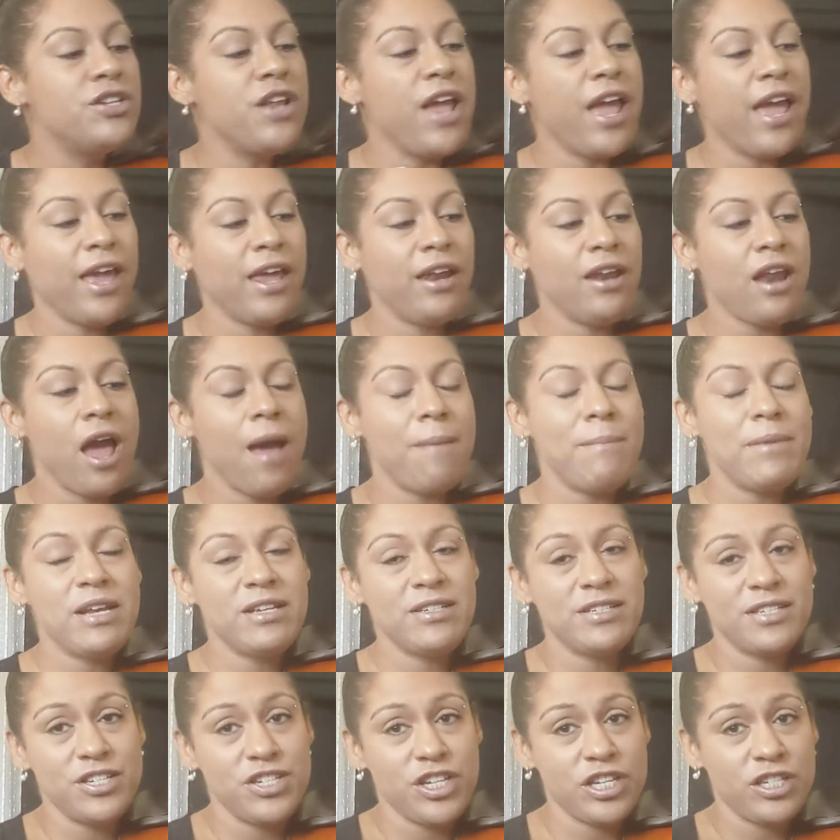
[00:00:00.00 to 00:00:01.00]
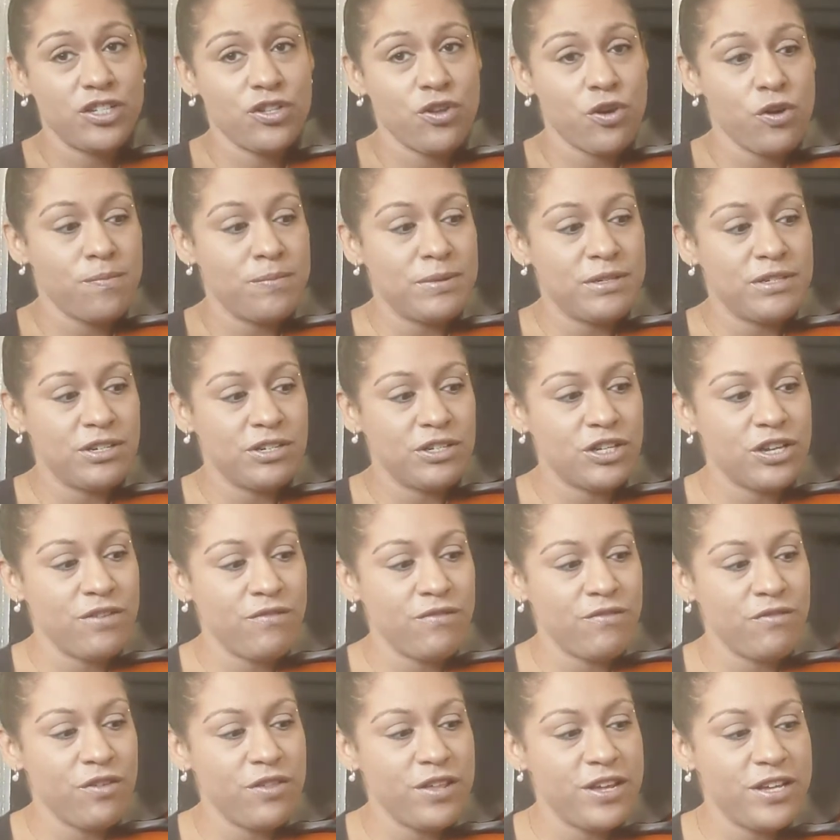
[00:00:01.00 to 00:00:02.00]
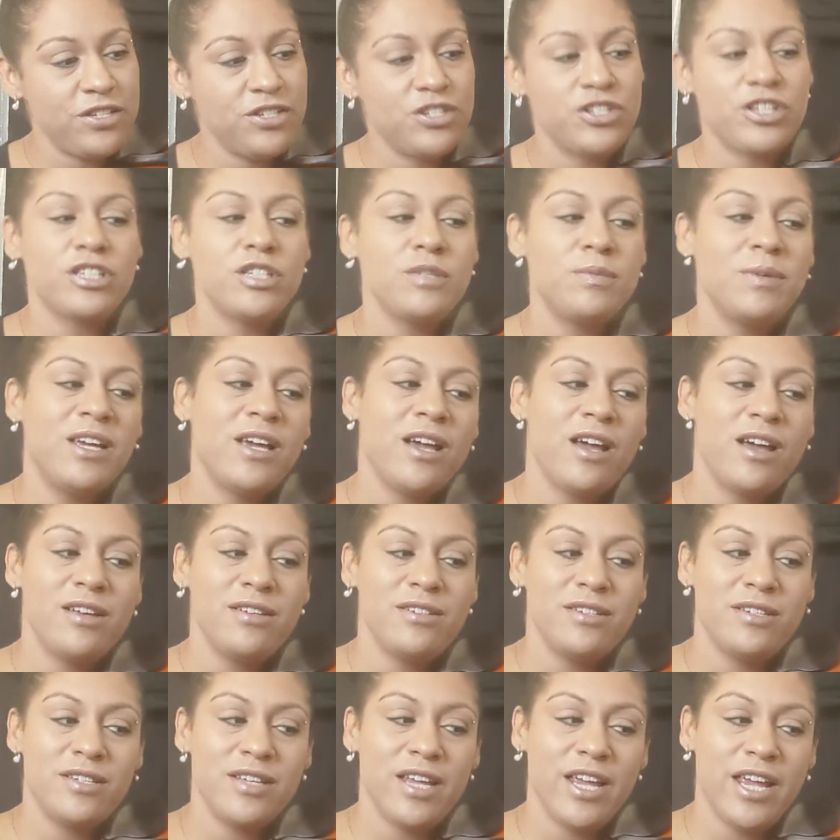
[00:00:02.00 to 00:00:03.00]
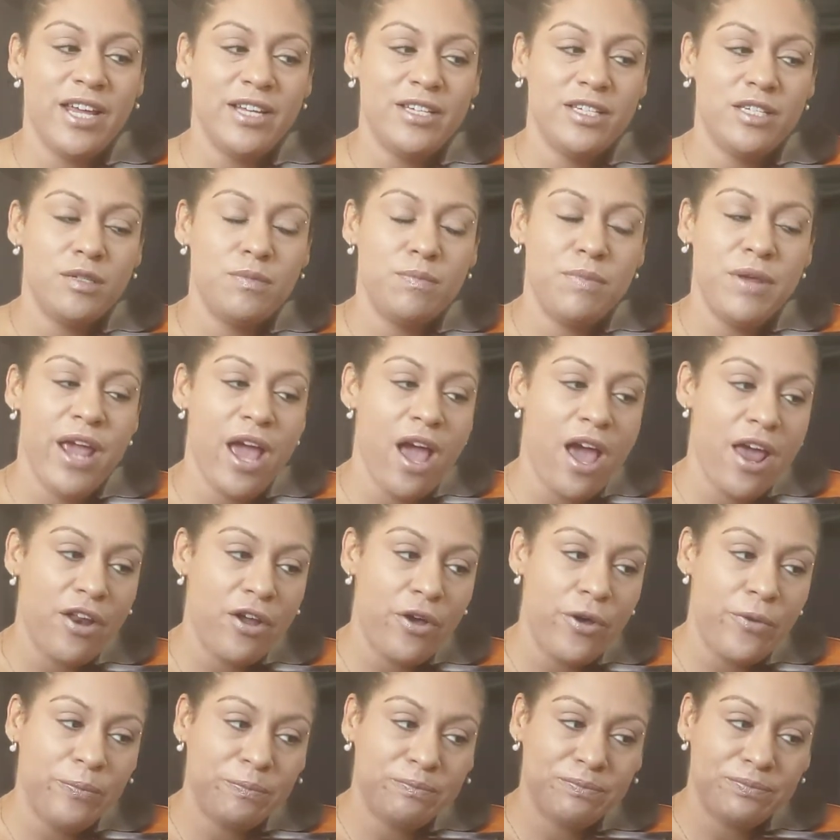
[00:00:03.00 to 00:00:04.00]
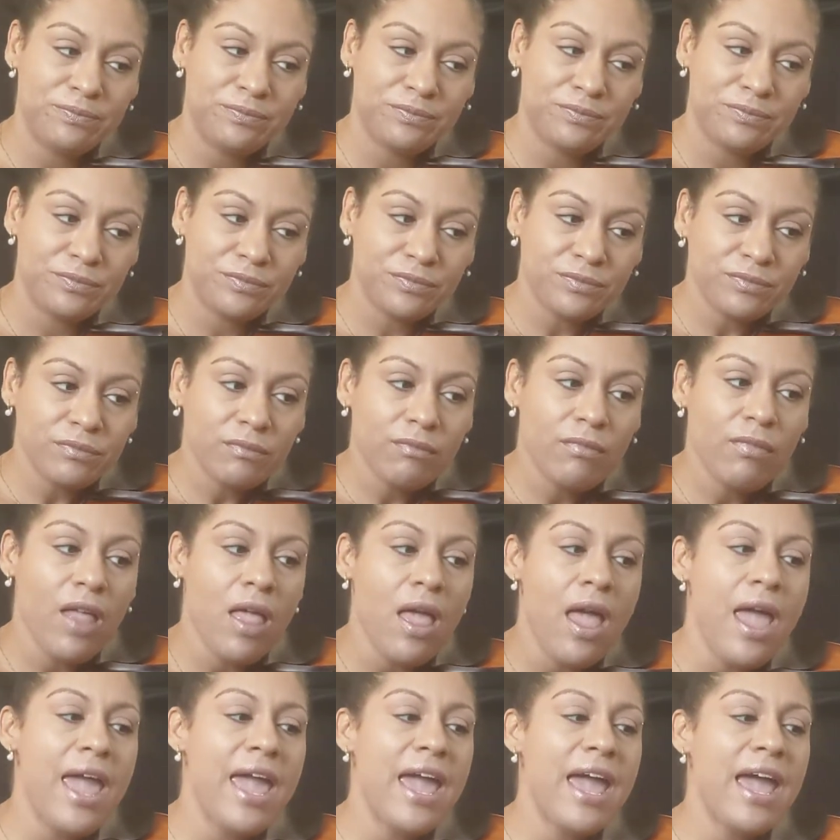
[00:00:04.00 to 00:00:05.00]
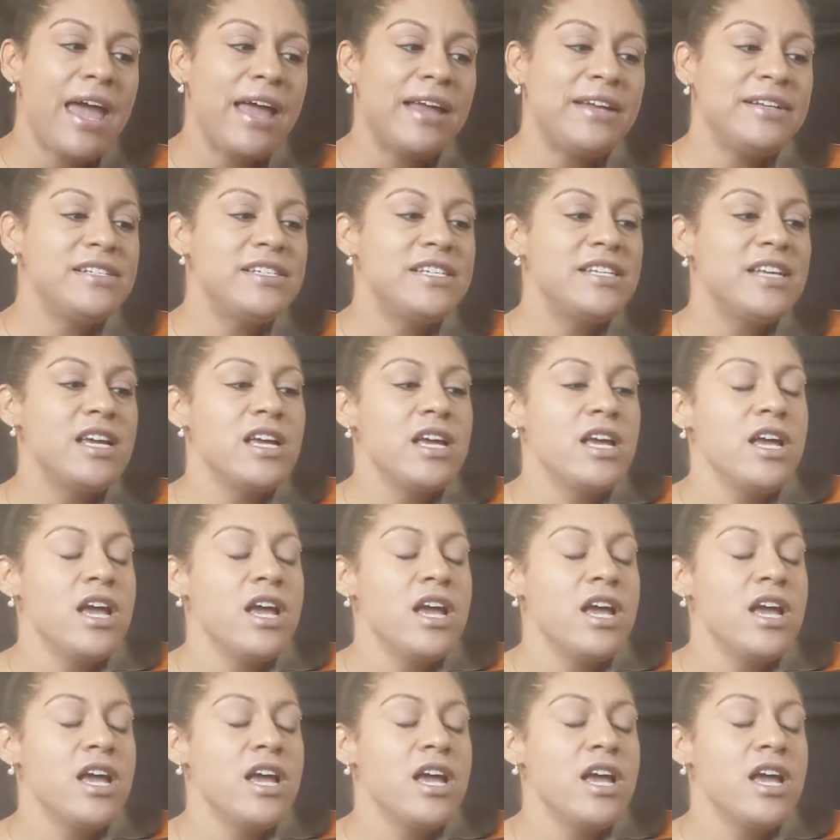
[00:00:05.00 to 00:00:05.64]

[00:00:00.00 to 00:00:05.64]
And I'm going to suggest third position for this just because it's piano, and